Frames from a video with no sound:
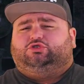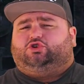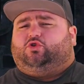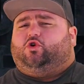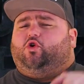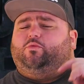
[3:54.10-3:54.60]

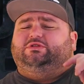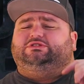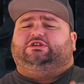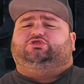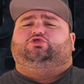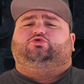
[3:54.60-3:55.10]
Total opens
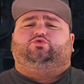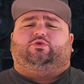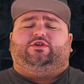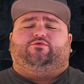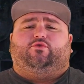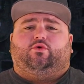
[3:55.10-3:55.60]
at
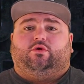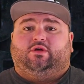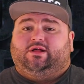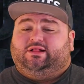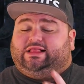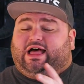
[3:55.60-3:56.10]
224.
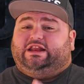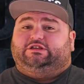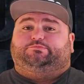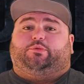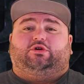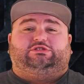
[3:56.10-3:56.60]
Line is
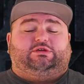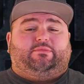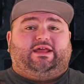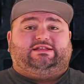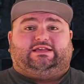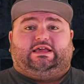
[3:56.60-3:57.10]
Boston
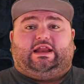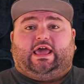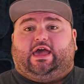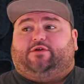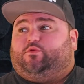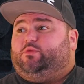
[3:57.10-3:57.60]
minus
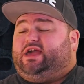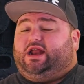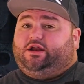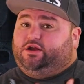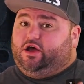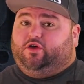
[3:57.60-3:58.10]
8.5, and we got
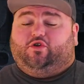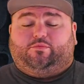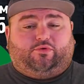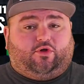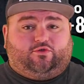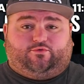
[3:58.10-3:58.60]
another
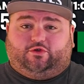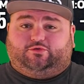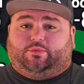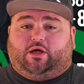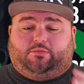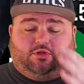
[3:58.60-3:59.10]
pros versus
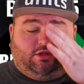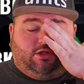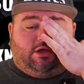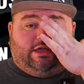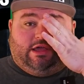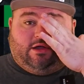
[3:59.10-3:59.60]
public
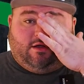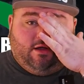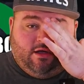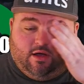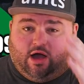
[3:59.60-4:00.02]
look here.